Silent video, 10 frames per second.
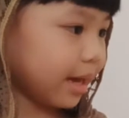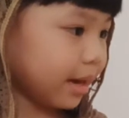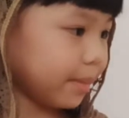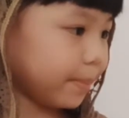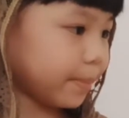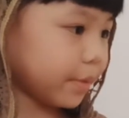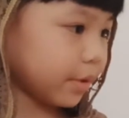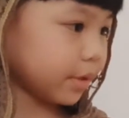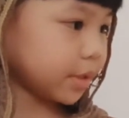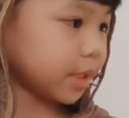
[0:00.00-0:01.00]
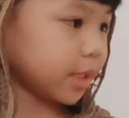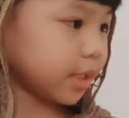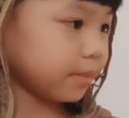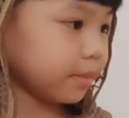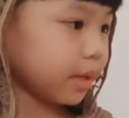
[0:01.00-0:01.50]
approached
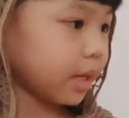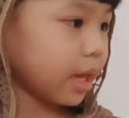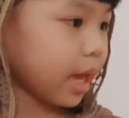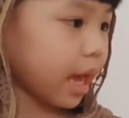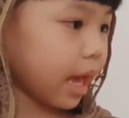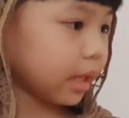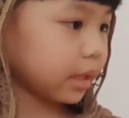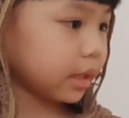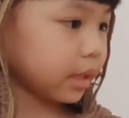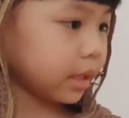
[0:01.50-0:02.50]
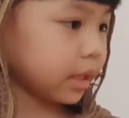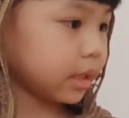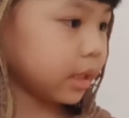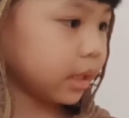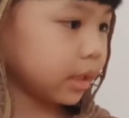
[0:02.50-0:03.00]
him and treated
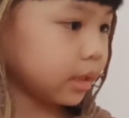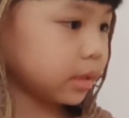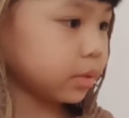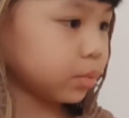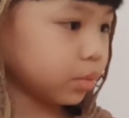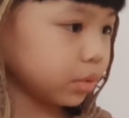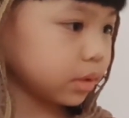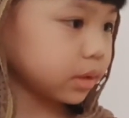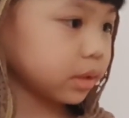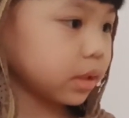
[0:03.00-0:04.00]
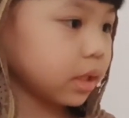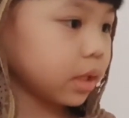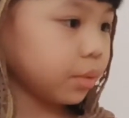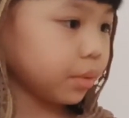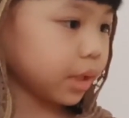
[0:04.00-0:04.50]
his wounds
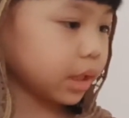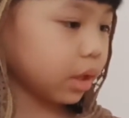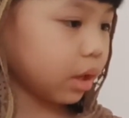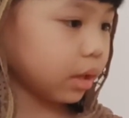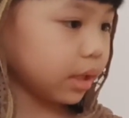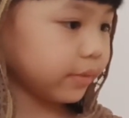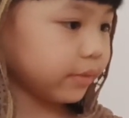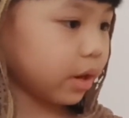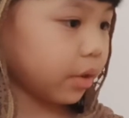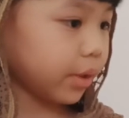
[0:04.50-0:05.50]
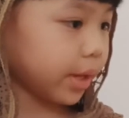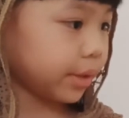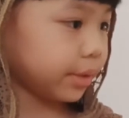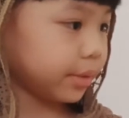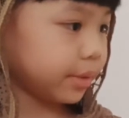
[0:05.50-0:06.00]
with olive oil.
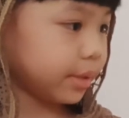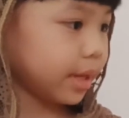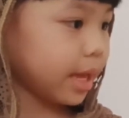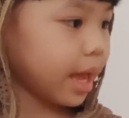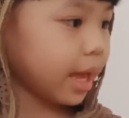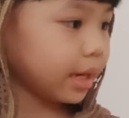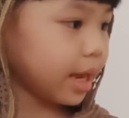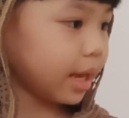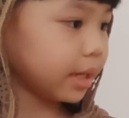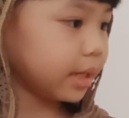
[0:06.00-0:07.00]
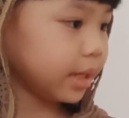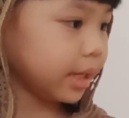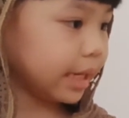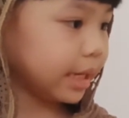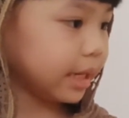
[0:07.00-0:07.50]
Then
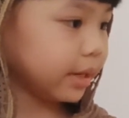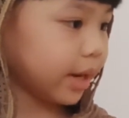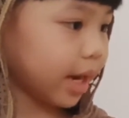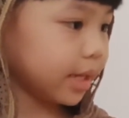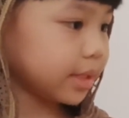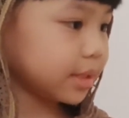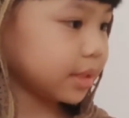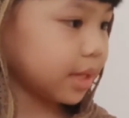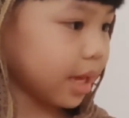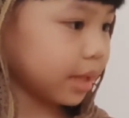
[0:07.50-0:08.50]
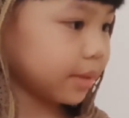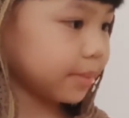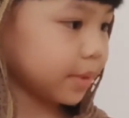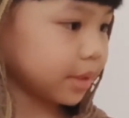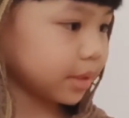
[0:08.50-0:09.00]
he raised that
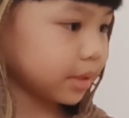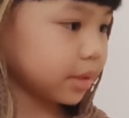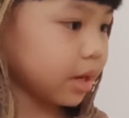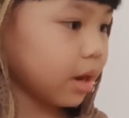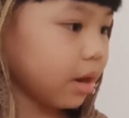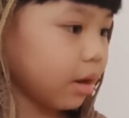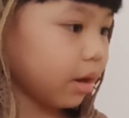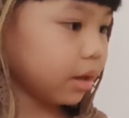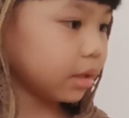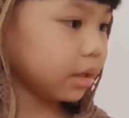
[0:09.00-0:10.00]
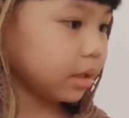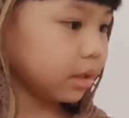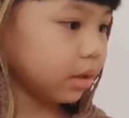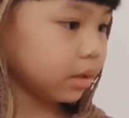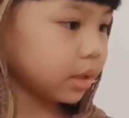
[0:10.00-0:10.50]
person on the
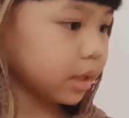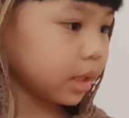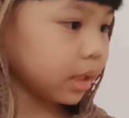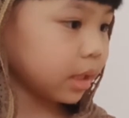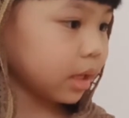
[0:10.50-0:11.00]
donkey